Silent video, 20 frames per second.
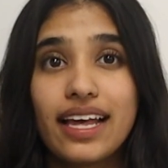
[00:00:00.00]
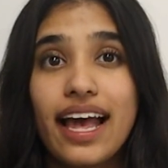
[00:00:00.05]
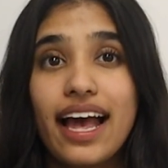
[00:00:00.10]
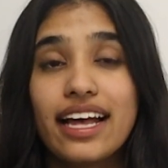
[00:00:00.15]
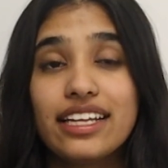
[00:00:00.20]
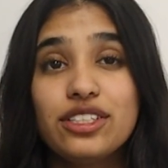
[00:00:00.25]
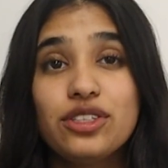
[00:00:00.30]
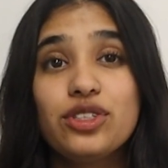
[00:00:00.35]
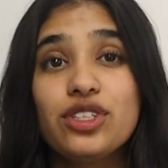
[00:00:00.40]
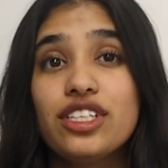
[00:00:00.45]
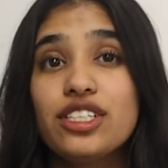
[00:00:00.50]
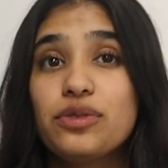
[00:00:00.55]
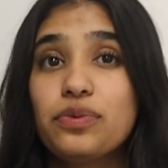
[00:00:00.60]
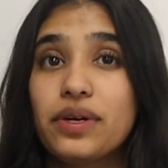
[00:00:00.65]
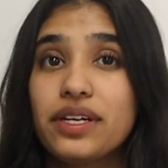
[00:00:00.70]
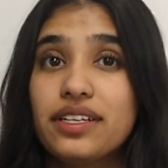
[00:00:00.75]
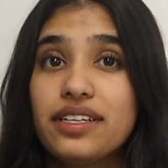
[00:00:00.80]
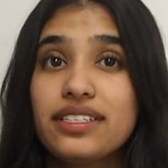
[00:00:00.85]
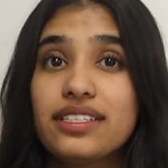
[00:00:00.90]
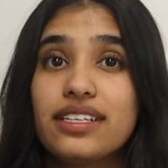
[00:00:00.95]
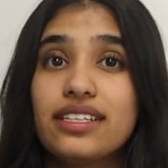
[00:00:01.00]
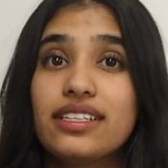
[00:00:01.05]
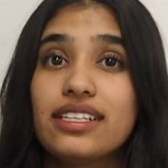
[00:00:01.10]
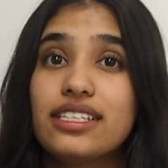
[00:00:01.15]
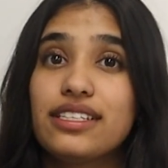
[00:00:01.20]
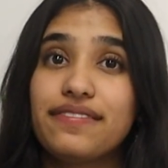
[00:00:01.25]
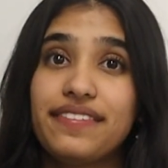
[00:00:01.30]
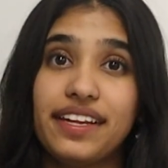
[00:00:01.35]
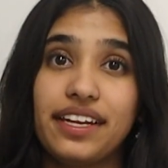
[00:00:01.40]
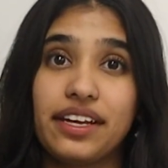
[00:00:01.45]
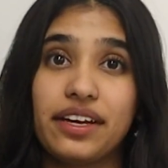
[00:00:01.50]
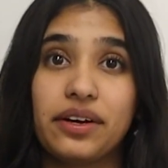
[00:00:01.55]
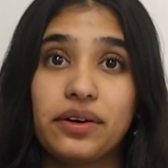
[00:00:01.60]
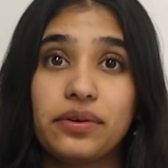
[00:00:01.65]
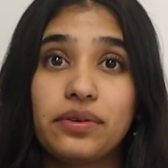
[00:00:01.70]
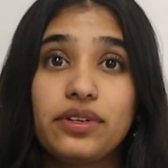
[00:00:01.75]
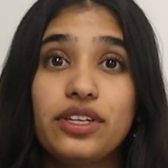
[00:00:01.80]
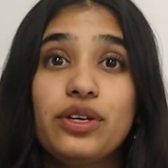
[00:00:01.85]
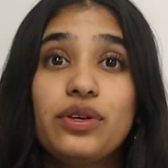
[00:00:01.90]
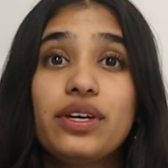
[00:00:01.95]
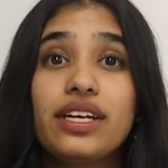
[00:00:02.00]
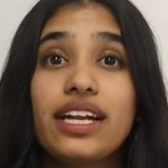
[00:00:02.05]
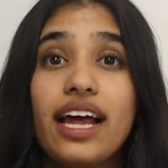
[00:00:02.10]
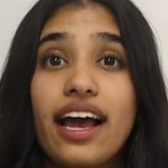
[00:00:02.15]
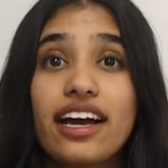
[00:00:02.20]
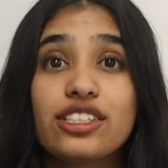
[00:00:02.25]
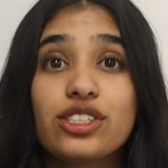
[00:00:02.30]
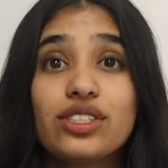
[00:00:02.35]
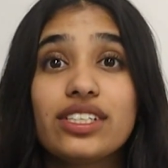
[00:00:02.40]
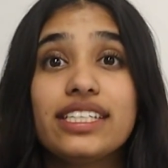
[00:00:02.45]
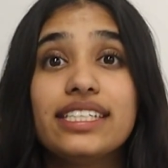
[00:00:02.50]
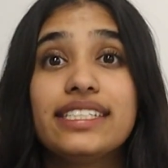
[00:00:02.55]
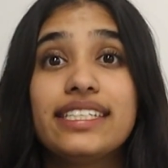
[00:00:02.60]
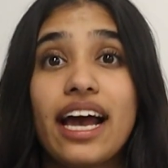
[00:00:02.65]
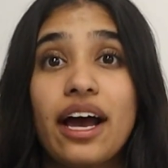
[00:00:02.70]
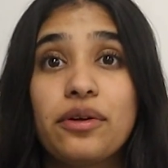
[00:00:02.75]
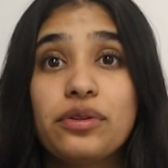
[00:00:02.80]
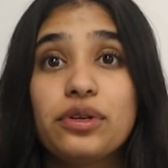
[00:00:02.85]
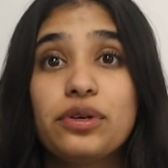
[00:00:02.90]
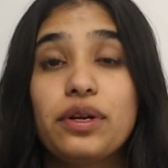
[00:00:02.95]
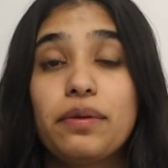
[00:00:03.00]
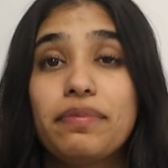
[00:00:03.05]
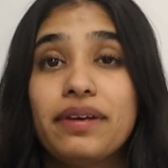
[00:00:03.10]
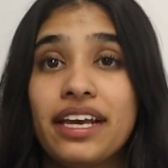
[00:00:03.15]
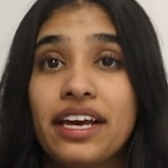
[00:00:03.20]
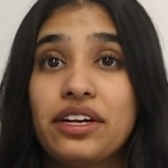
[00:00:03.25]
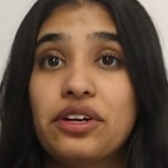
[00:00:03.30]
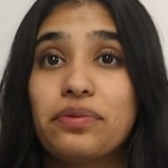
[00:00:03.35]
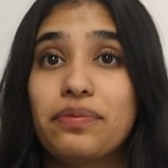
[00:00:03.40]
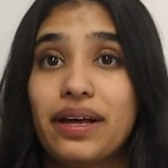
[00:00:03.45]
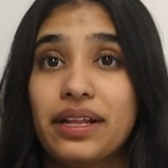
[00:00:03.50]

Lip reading: As you just witnessed in this video, you can actually download a piano